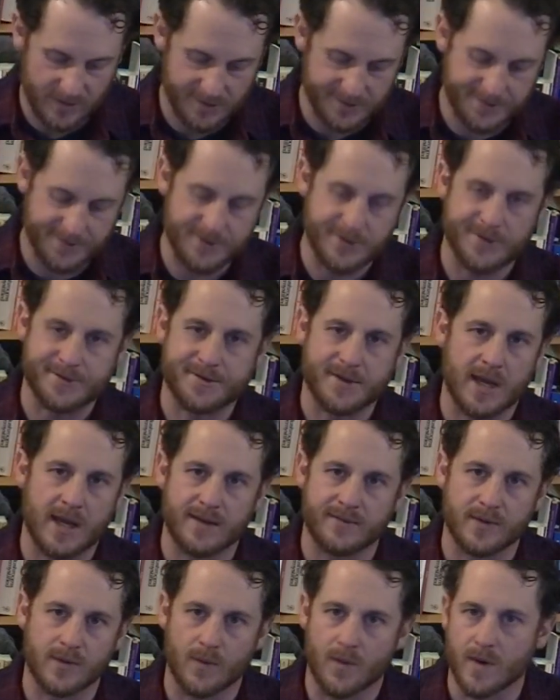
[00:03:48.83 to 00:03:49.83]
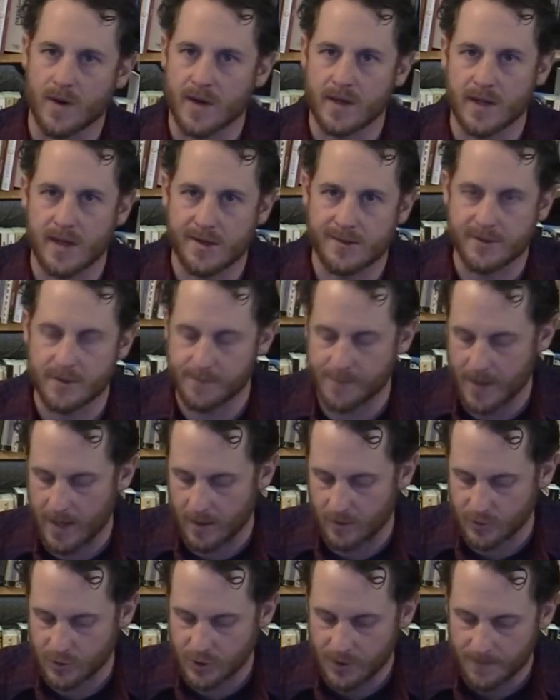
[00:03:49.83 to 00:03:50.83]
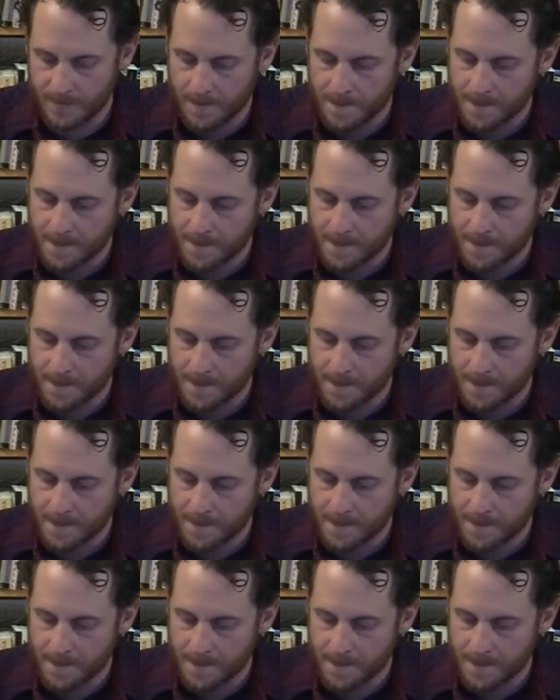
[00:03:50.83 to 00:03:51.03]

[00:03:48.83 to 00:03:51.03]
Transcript: This is just kind of an organizer pouch.